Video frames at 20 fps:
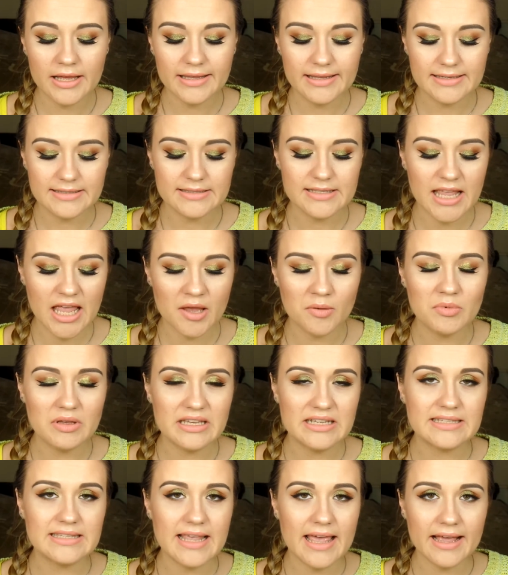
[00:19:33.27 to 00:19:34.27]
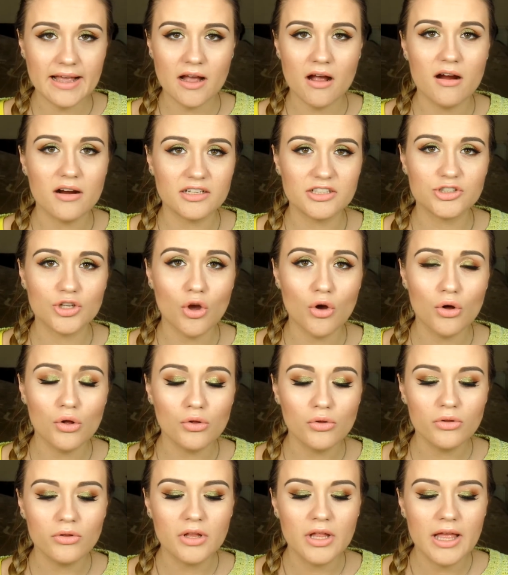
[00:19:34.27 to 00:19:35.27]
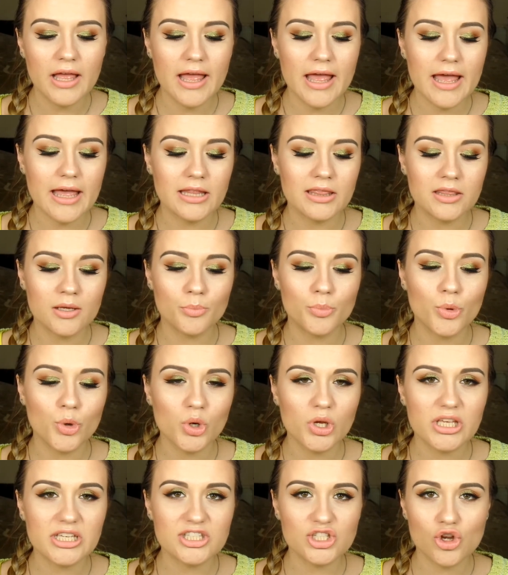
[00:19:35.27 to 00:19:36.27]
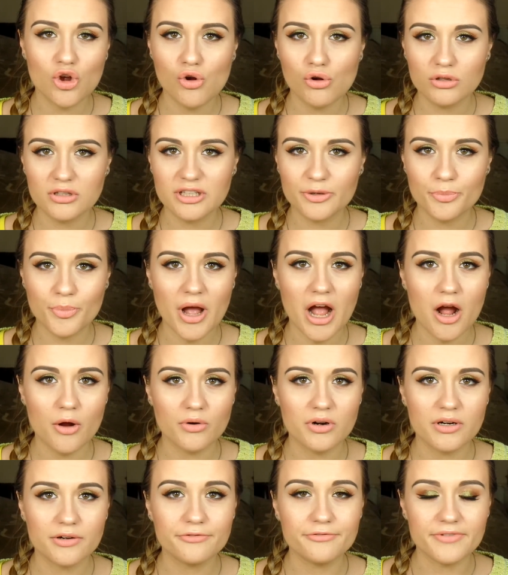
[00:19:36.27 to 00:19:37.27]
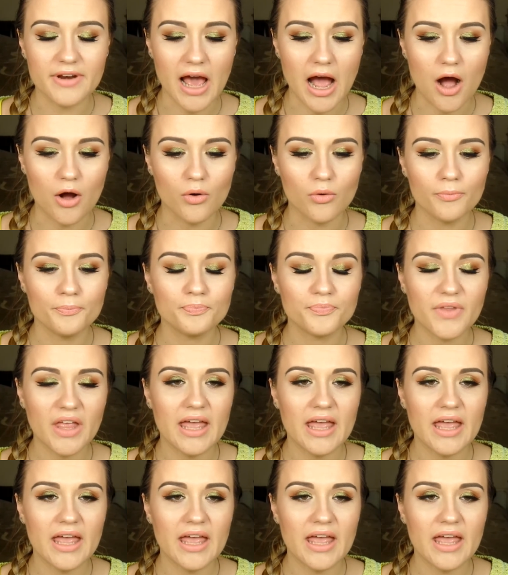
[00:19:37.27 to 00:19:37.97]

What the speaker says: His name is Eckhart Tolle, and the book is called The Power of Now.